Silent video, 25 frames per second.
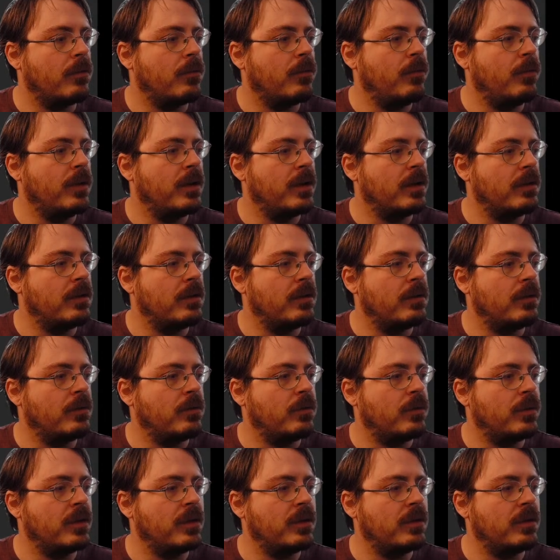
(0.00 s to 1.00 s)

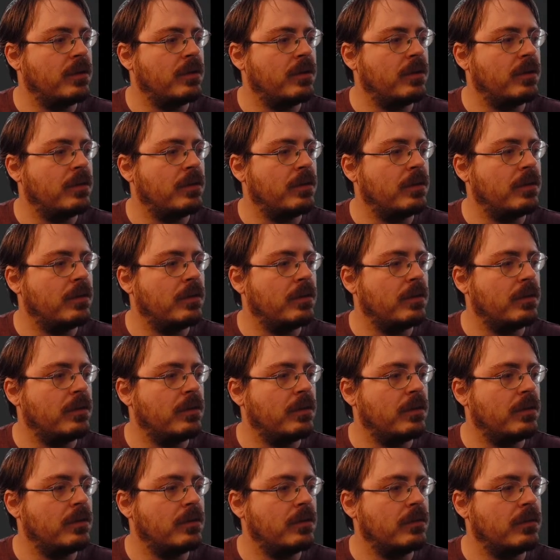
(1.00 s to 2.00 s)
We'll
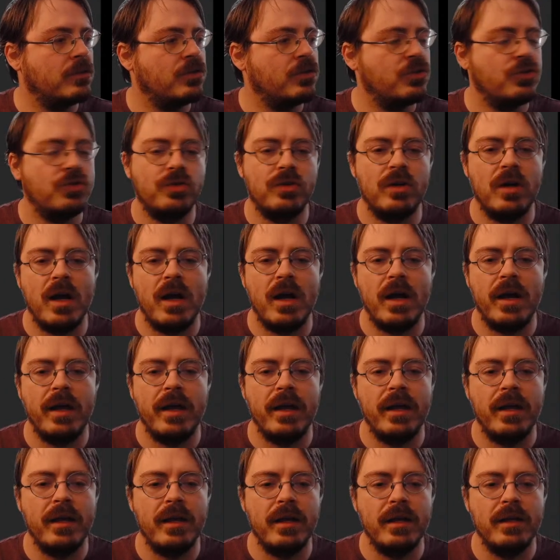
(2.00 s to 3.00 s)

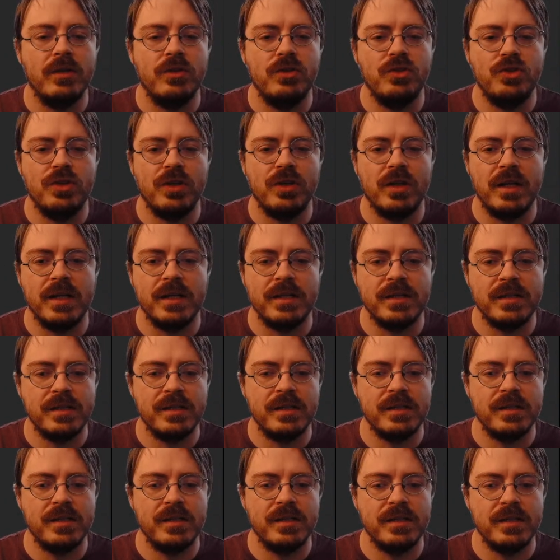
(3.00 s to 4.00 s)
try
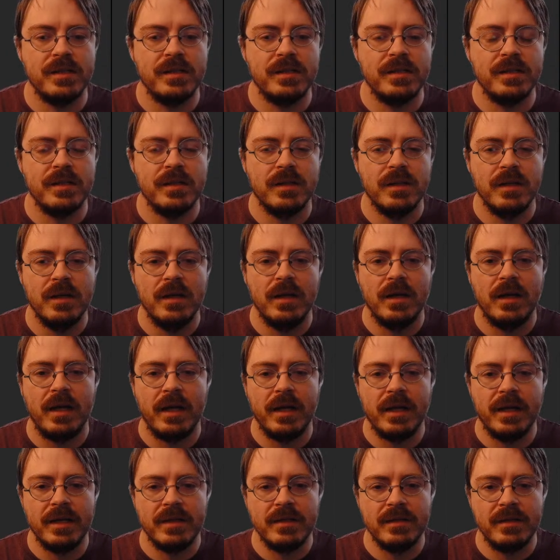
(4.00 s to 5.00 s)
just
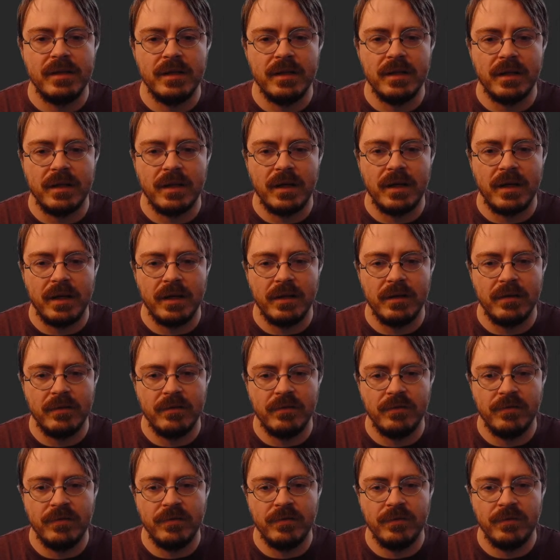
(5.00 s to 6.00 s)
I guess like a kind
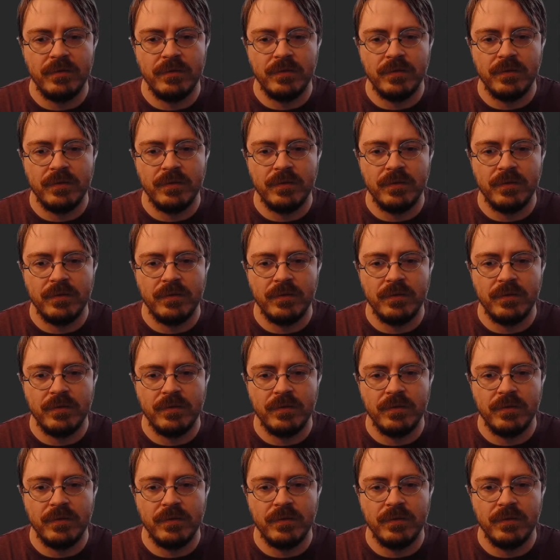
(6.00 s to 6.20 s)
of